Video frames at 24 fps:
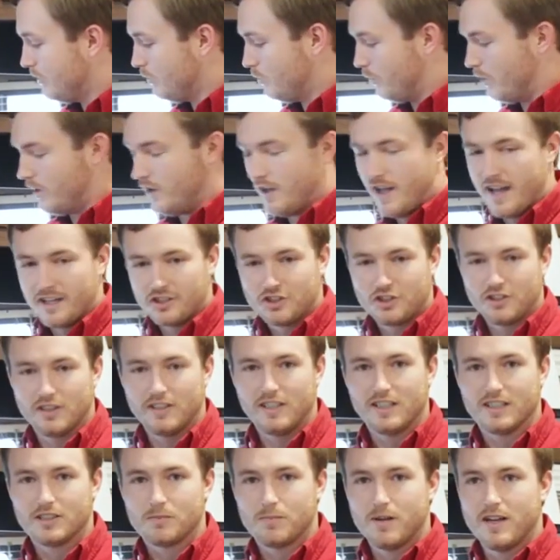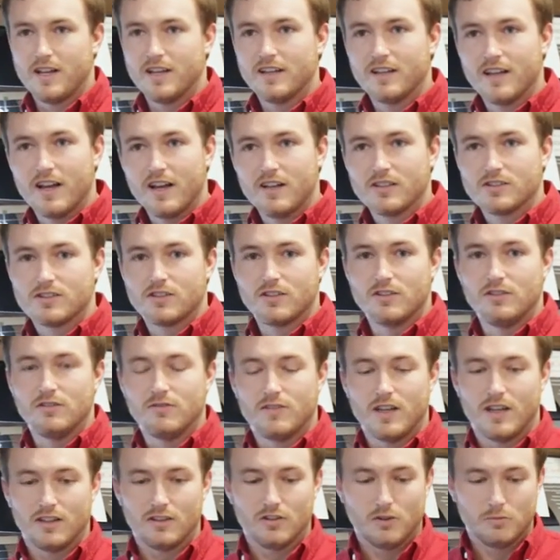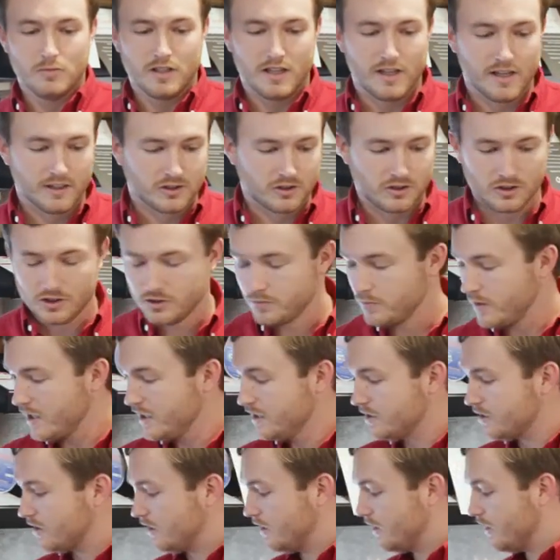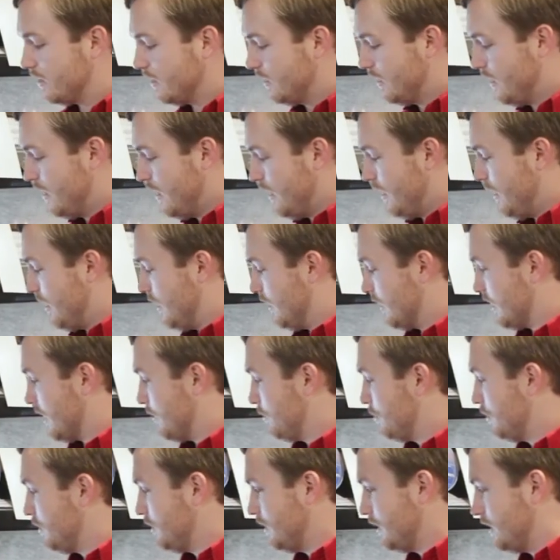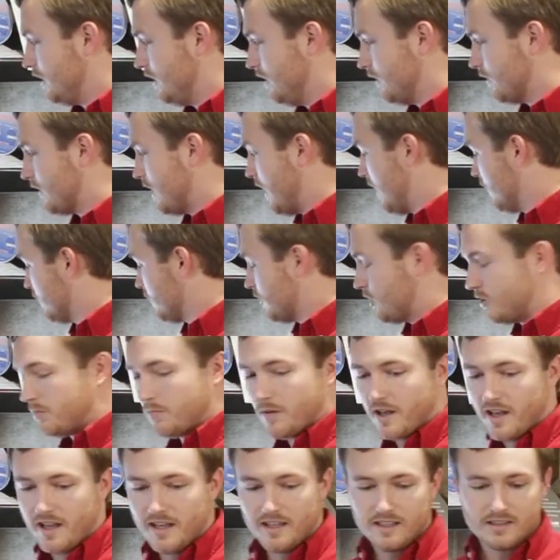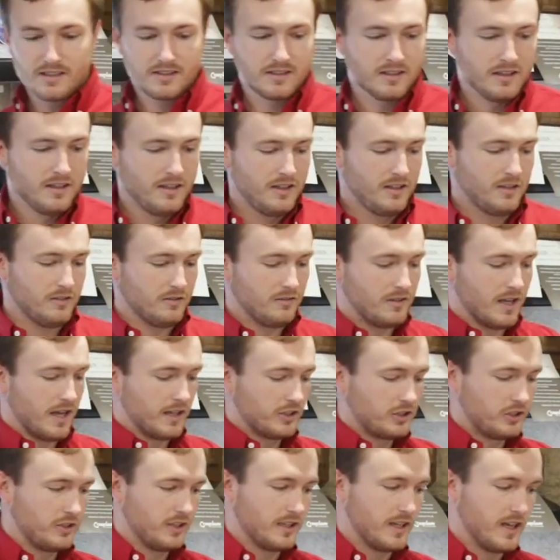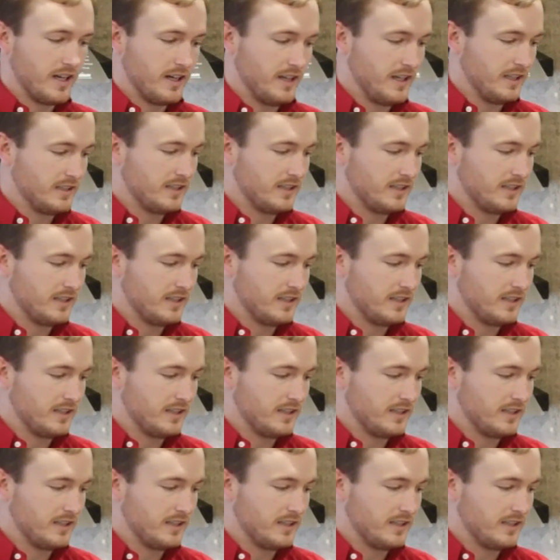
will actually expand out, so you've got a little bit of extra space here. You got plenty of counter space. You've actually got a